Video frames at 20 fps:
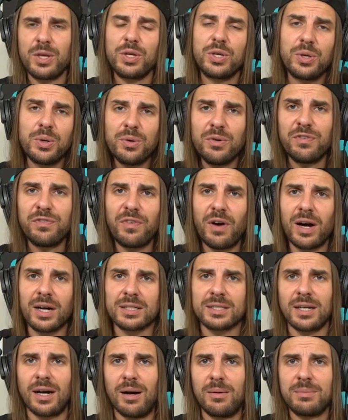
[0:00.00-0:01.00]
You
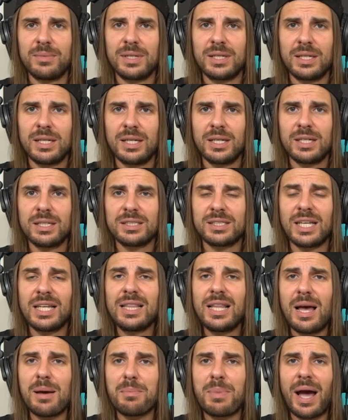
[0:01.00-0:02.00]
fucked up.
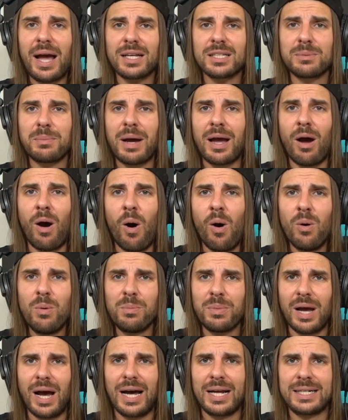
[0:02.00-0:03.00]
Send that back to my
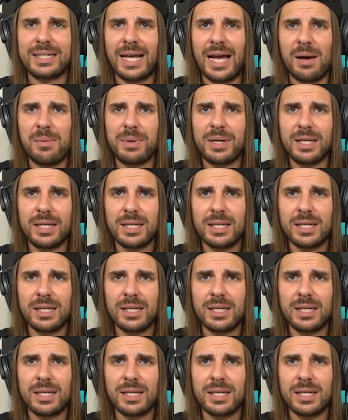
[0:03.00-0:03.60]
home, goddammit.